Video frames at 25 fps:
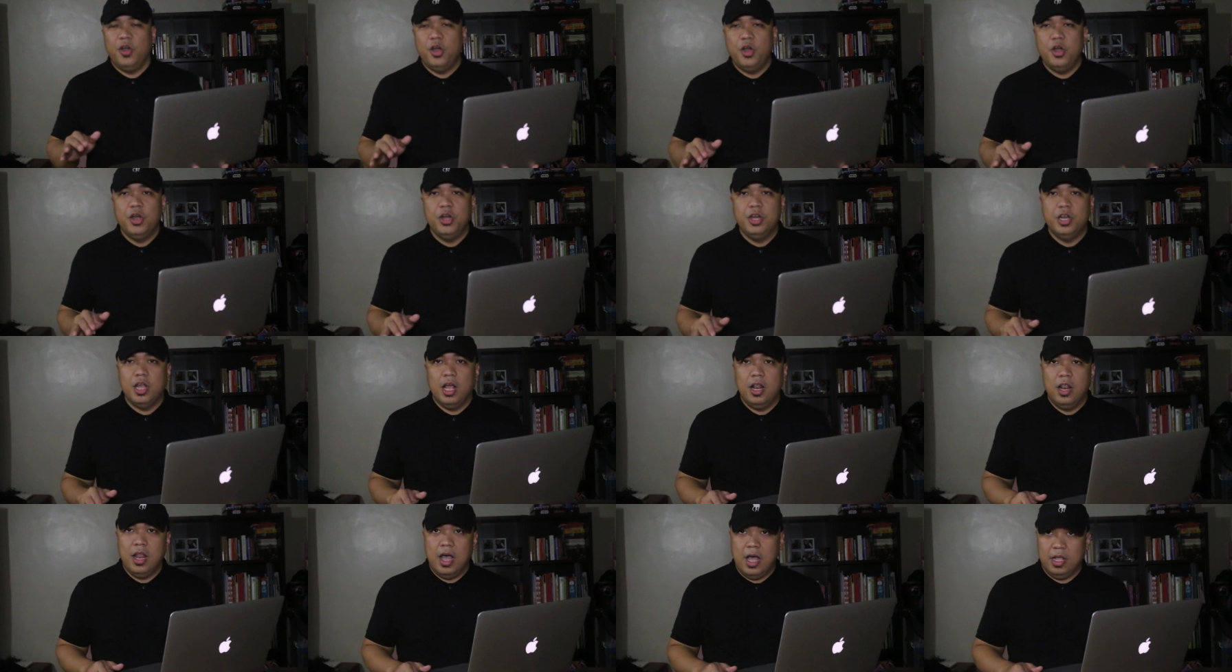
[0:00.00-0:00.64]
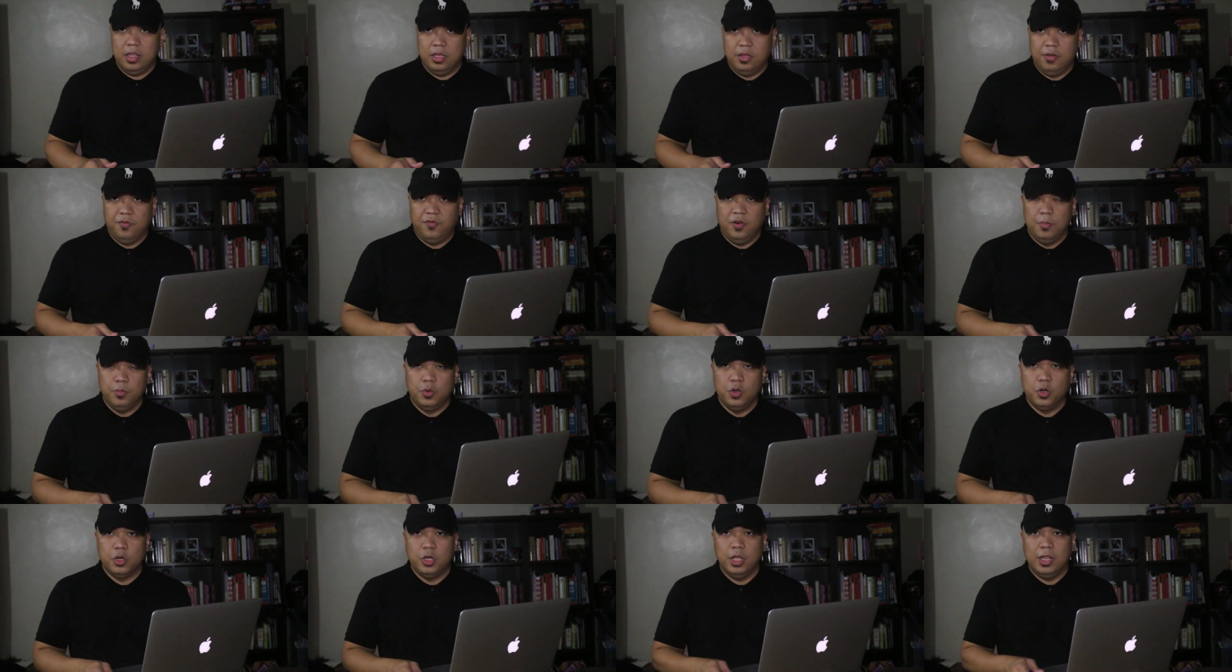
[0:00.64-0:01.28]
earned a lot
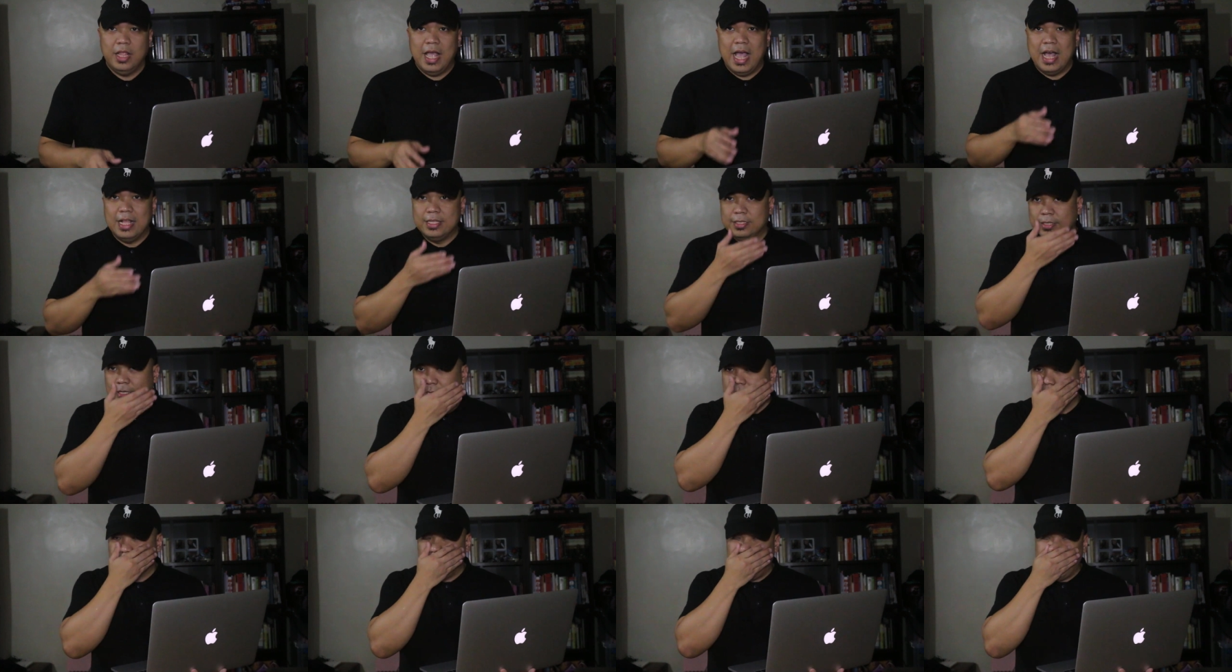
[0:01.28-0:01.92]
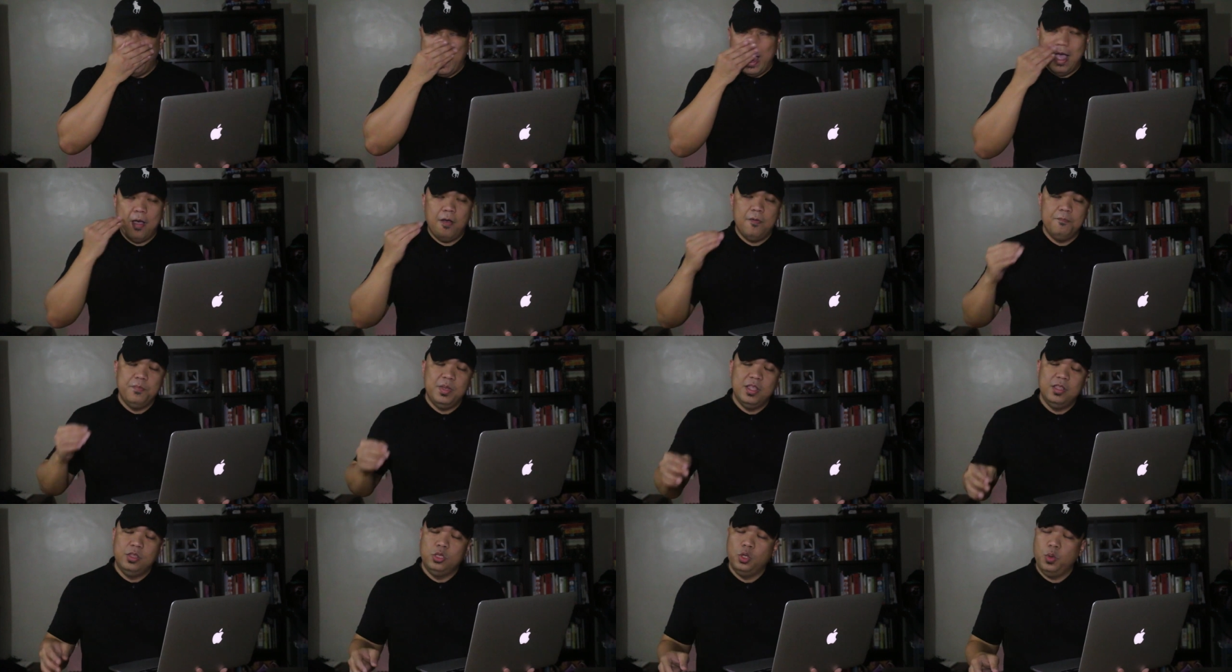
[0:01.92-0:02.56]
from Google AdSense, or
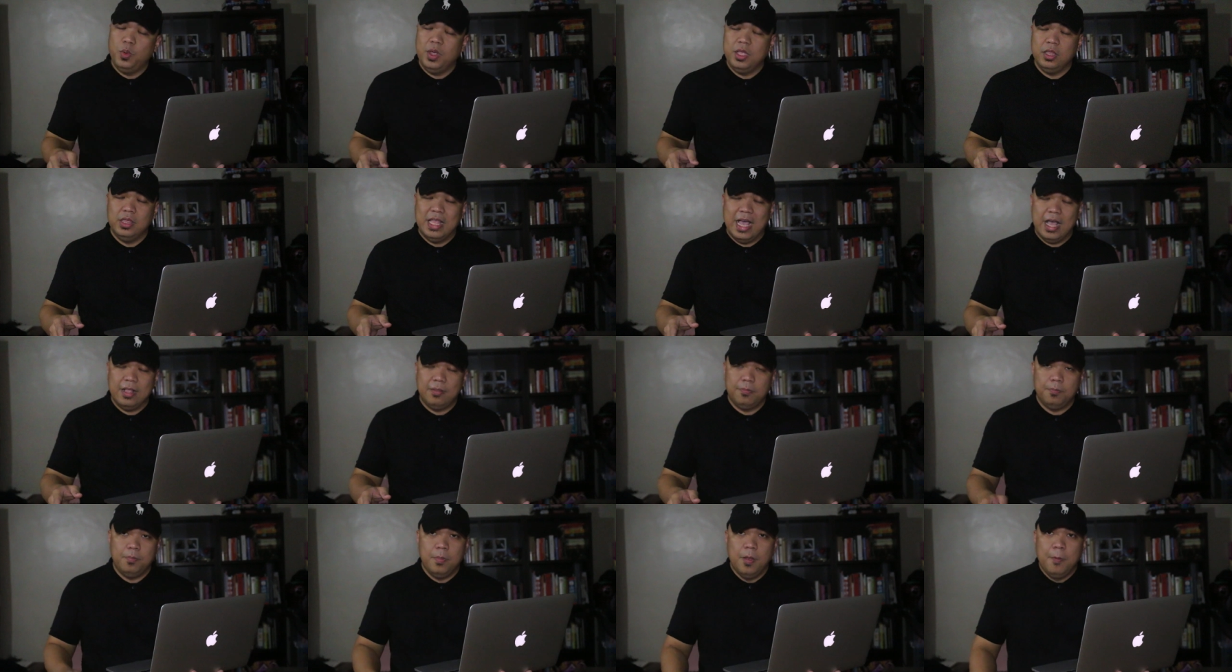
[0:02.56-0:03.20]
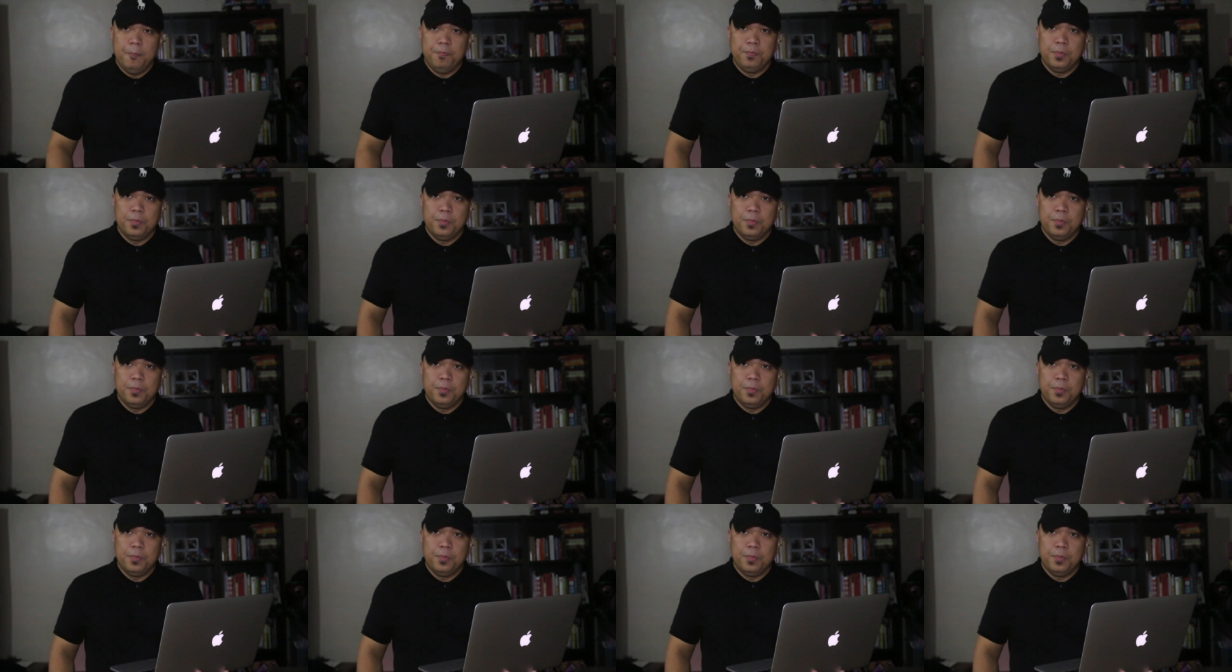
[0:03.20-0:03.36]
I've been doing that